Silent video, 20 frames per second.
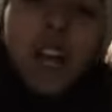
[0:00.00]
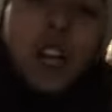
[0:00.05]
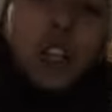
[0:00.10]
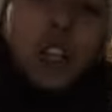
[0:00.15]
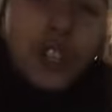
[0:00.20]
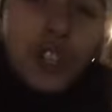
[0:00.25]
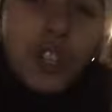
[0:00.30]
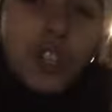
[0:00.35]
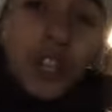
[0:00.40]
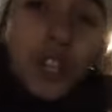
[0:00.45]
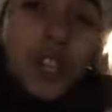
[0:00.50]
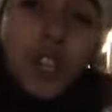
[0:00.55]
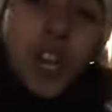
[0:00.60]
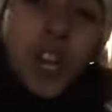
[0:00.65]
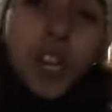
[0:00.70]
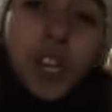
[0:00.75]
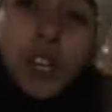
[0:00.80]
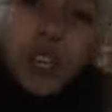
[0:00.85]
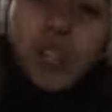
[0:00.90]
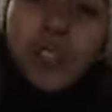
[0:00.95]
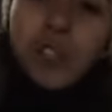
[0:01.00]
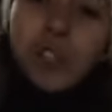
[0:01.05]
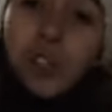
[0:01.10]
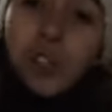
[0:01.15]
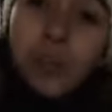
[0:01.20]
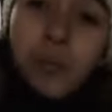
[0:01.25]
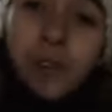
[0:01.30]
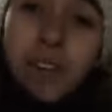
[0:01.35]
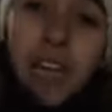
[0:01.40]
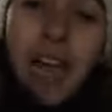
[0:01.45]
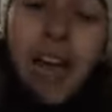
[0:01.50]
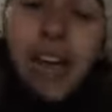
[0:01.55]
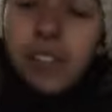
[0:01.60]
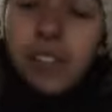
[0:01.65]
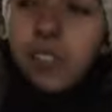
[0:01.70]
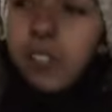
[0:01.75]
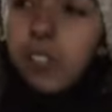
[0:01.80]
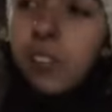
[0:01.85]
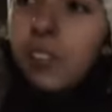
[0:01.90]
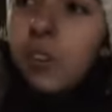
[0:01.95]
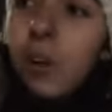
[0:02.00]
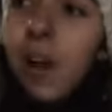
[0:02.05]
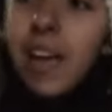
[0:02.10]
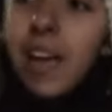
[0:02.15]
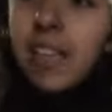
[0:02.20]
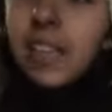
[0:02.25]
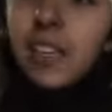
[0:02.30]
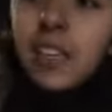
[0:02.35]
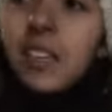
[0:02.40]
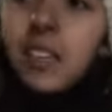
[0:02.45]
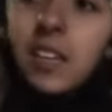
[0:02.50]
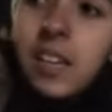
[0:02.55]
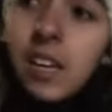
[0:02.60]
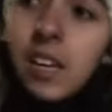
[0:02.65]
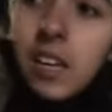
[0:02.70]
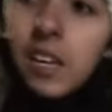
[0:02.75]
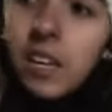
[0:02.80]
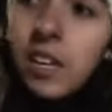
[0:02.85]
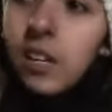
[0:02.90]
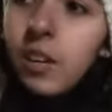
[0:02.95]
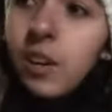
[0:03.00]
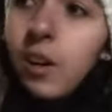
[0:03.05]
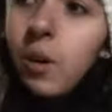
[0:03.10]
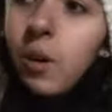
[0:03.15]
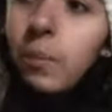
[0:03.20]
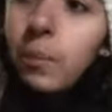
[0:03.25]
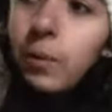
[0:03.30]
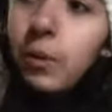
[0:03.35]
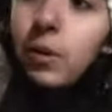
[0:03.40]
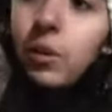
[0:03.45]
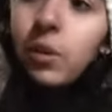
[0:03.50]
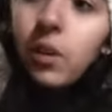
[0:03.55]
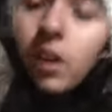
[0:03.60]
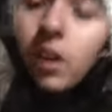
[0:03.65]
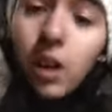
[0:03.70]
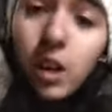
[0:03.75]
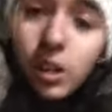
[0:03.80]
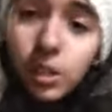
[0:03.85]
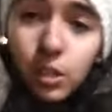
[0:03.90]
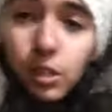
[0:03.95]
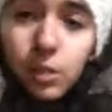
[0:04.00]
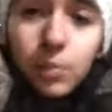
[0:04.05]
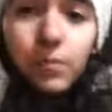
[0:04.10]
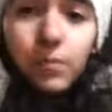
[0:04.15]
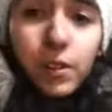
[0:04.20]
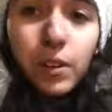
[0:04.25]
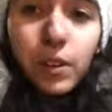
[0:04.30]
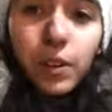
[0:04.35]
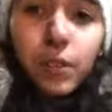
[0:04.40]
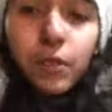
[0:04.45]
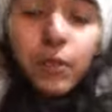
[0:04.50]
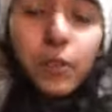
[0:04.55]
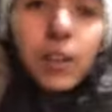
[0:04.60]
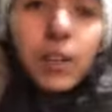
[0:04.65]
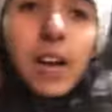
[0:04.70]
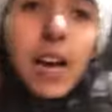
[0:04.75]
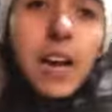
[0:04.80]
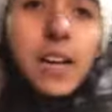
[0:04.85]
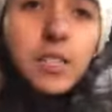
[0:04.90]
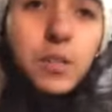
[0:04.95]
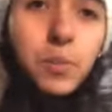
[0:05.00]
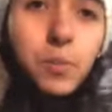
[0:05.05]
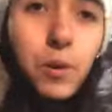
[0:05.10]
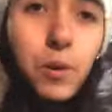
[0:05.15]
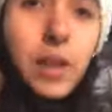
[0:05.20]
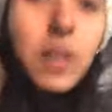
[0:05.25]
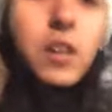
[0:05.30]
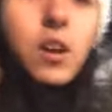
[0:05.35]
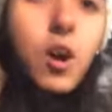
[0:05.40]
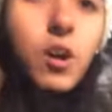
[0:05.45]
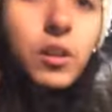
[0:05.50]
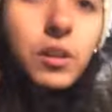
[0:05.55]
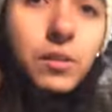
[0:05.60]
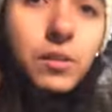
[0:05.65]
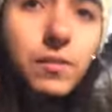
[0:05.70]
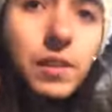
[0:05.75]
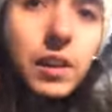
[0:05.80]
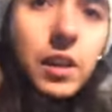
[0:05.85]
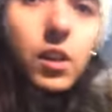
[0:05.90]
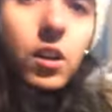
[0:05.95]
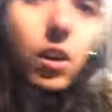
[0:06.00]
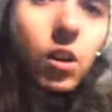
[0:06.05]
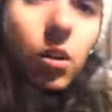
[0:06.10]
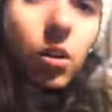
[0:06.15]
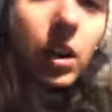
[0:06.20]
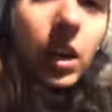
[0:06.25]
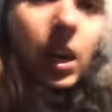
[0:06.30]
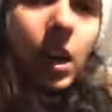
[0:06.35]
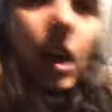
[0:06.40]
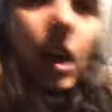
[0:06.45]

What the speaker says: a good reaction so I could, you know, pull a good video for you guys, a prank calling video,